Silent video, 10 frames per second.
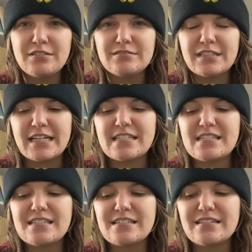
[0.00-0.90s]
Like
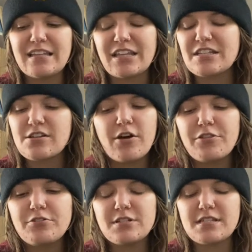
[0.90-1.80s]
it's like this
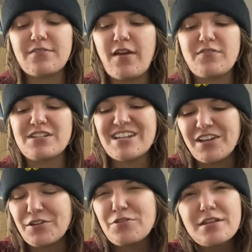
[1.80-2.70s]
author doesn't even have to
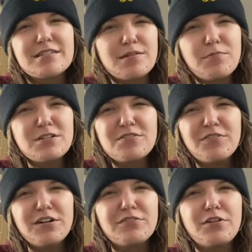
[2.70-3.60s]
tell you that someone's
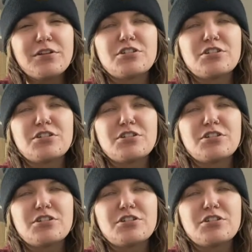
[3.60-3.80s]
fearful.